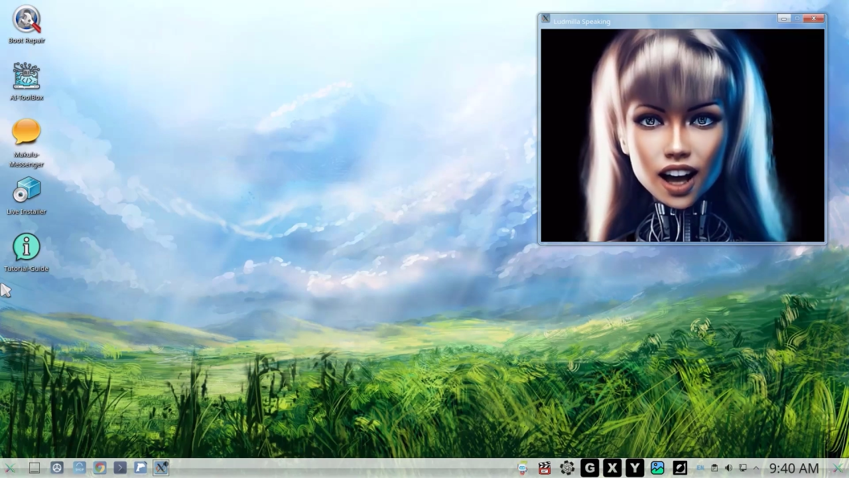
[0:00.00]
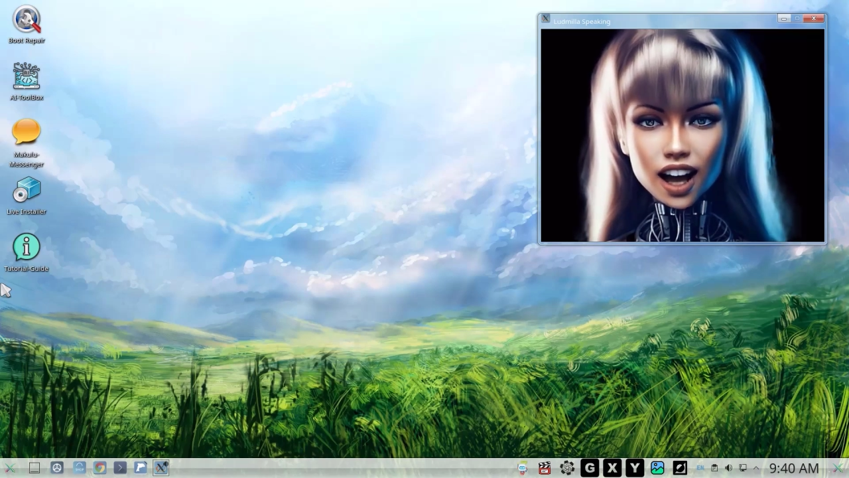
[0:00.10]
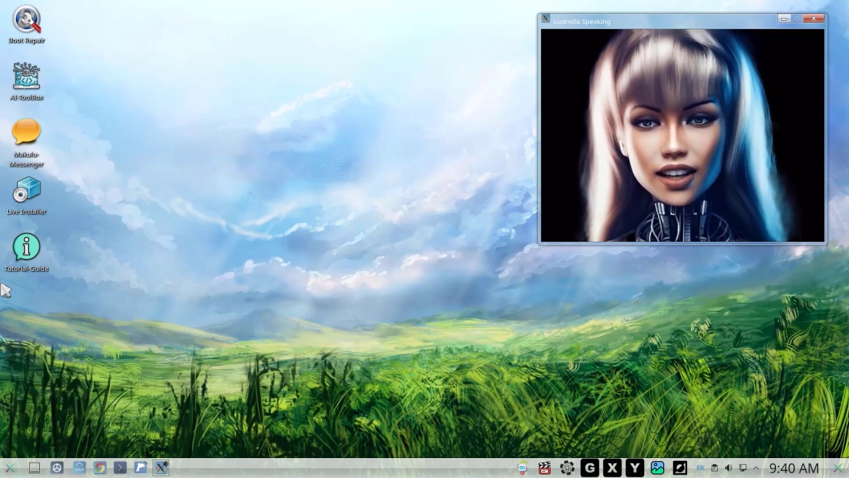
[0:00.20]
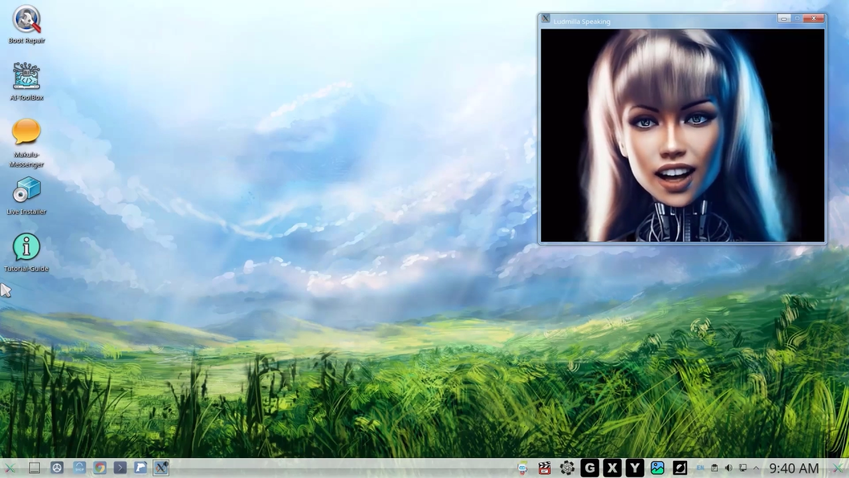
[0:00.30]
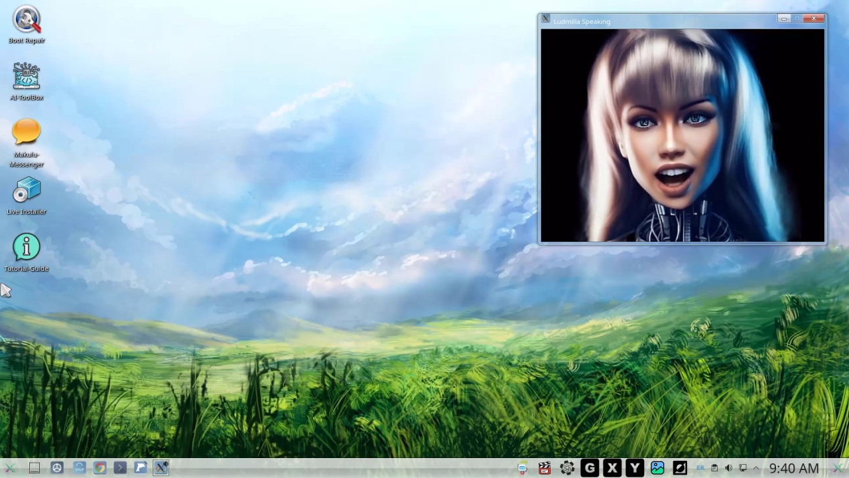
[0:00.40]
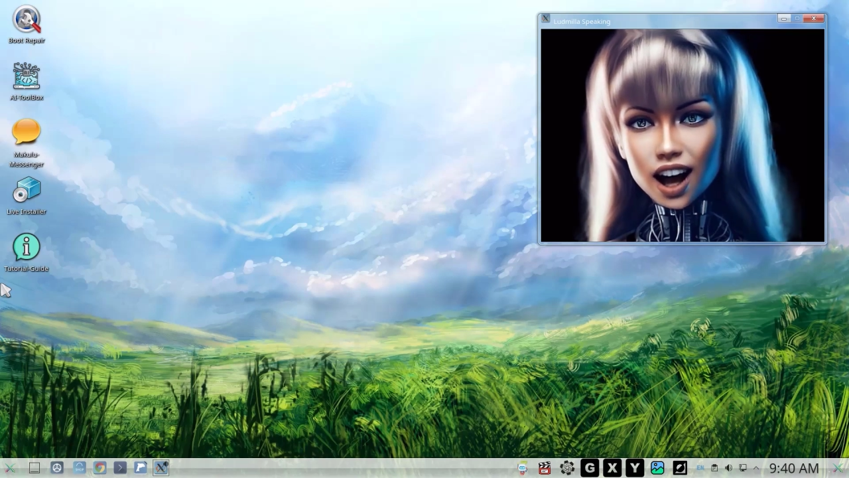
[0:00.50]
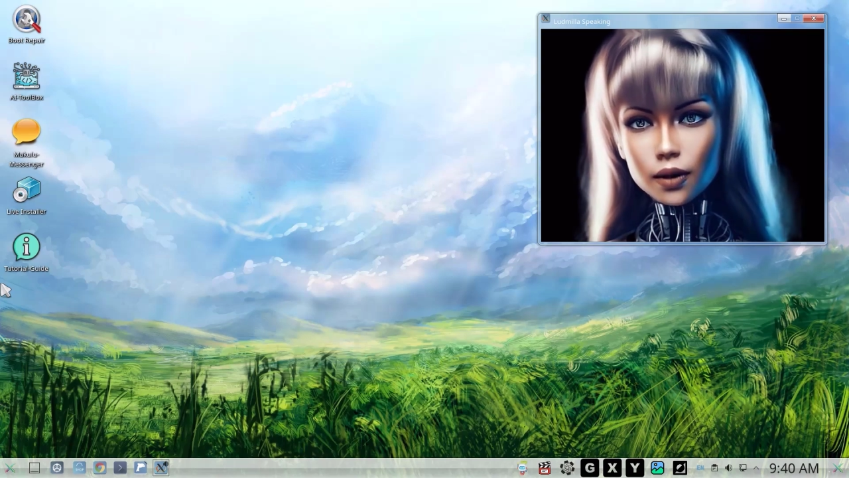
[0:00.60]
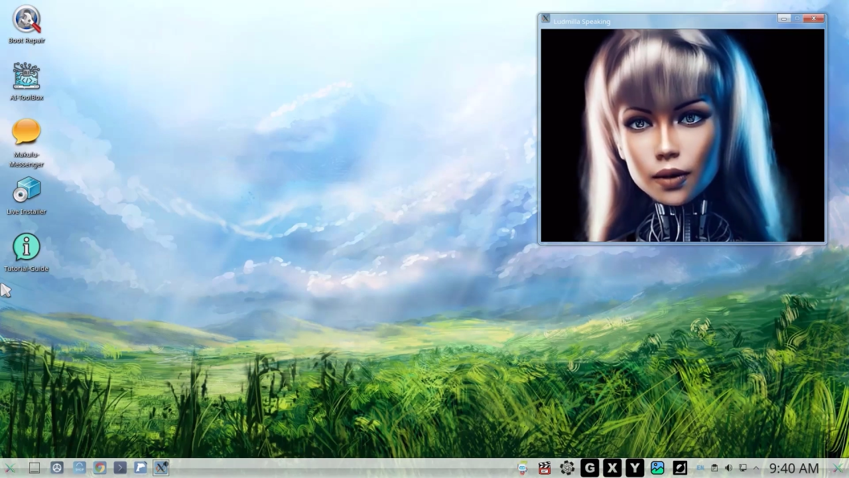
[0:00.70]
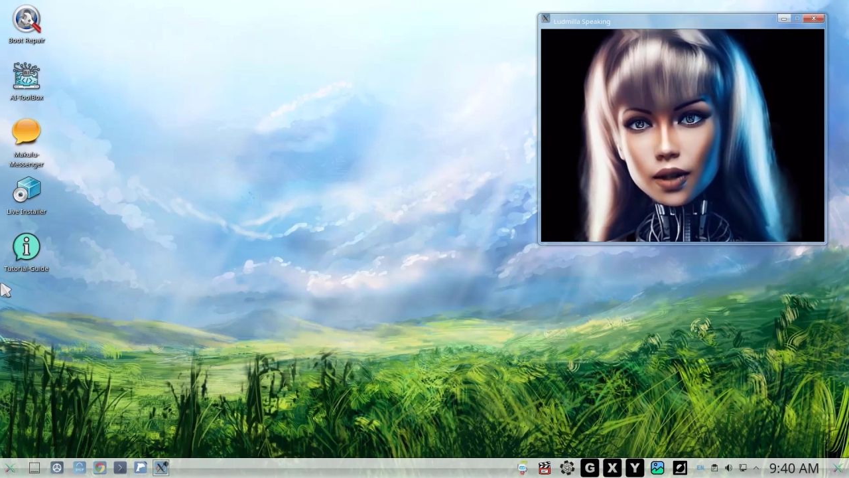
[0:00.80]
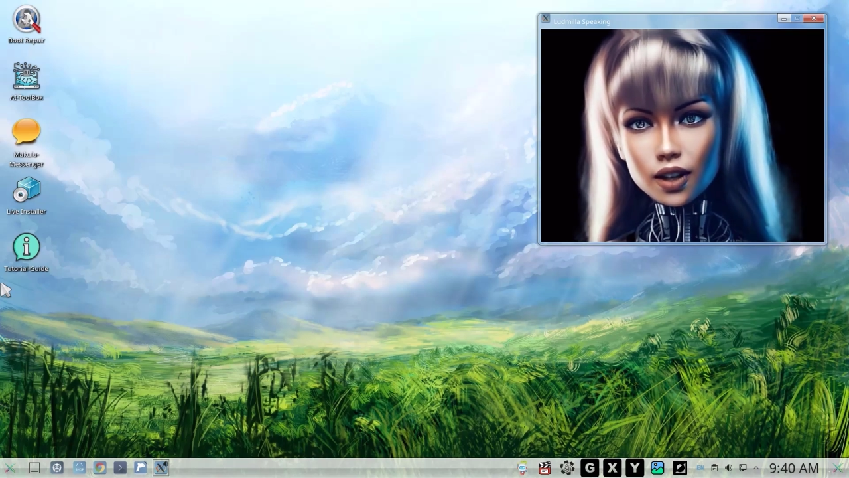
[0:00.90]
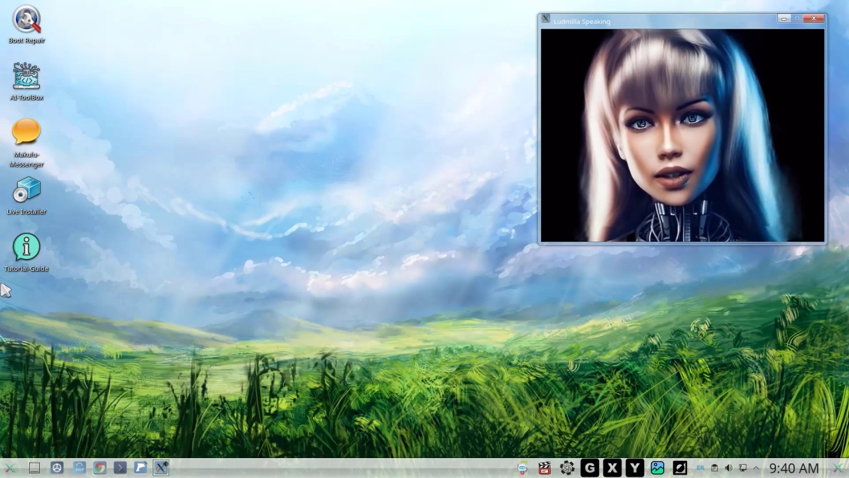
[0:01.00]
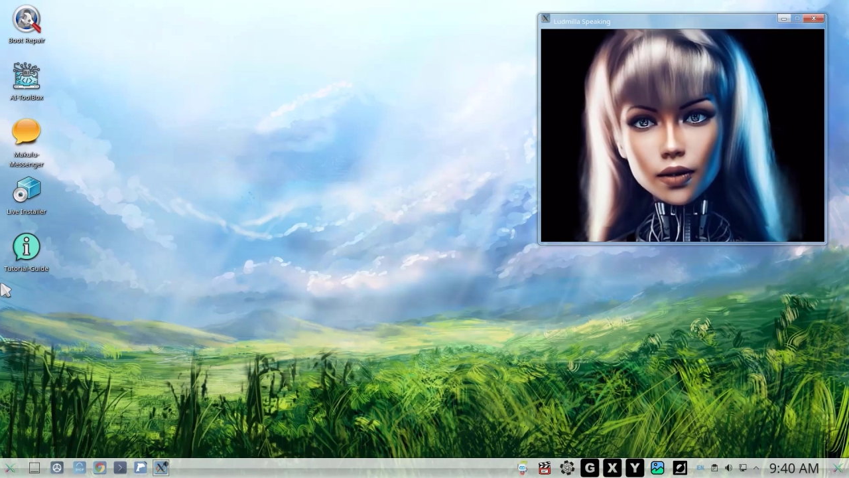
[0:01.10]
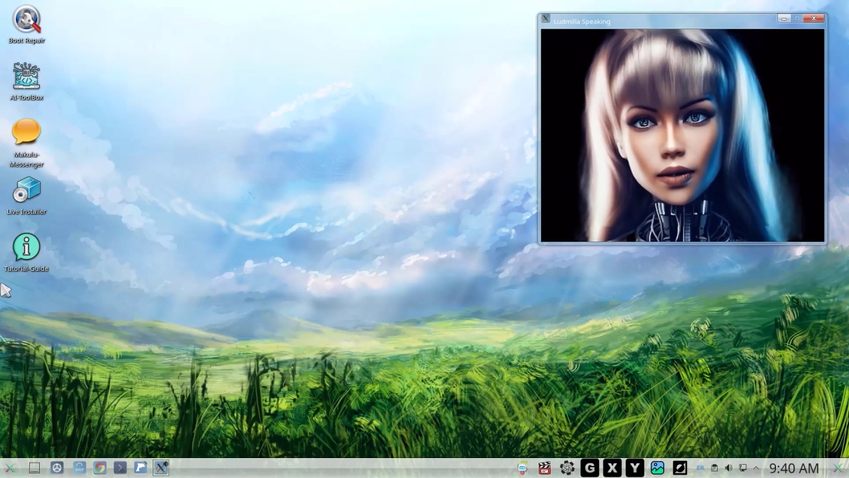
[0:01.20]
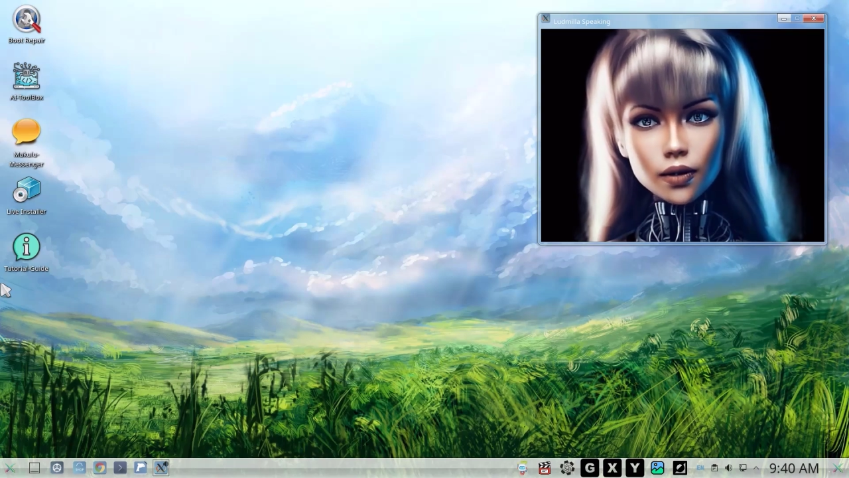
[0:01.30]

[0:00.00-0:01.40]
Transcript: strain of space travel